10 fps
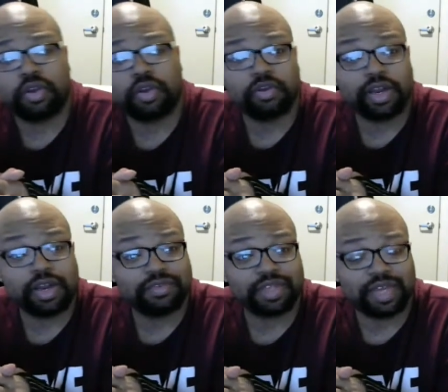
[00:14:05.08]
the
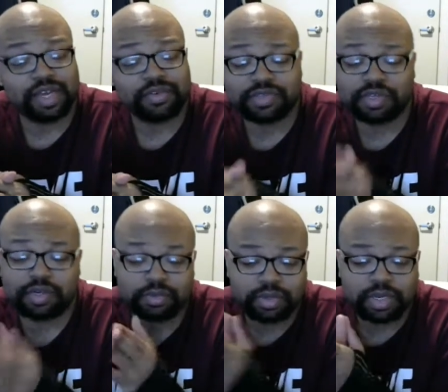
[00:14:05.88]
creative staff.
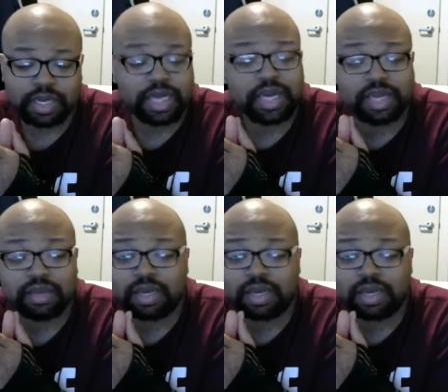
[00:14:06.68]
So I,